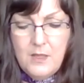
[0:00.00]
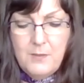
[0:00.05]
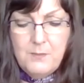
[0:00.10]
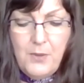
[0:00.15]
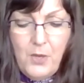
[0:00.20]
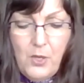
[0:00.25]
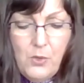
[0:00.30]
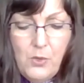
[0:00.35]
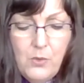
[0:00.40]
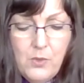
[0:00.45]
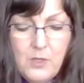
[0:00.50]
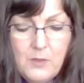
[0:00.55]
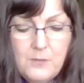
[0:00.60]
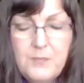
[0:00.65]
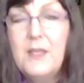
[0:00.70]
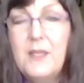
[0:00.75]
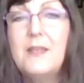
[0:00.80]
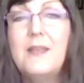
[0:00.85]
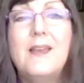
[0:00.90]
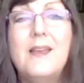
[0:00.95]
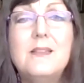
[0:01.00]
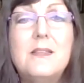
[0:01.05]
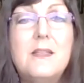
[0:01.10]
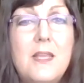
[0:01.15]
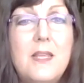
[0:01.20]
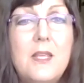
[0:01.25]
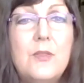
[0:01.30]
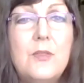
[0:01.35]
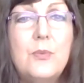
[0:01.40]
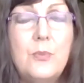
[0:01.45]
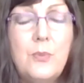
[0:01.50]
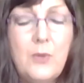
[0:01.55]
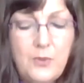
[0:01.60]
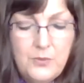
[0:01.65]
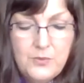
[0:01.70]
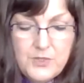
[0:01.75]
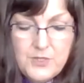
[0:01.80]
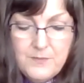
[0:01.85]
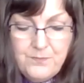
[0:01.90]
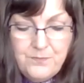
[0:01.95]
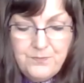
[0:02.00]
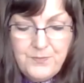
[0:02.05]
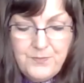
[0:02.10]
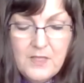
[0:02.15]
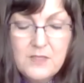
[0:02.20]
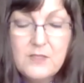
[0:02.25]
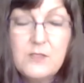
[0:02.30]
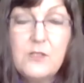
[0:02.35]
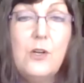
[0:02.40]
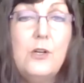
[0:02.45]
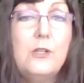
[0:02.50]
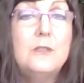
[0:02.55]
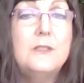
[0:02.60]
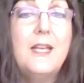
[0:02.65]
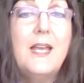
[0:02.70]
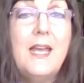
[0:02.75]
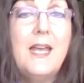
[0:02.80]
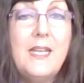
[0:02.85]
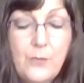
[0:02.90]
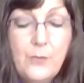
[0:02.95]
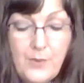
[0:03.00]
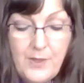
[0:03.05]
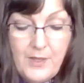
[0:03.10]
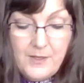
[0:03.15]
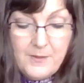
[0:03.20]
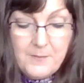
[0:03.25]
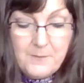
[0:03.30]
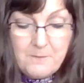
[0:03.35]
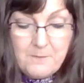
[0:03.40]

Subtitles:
poem that Kent Keith wrote. It's called Anyway.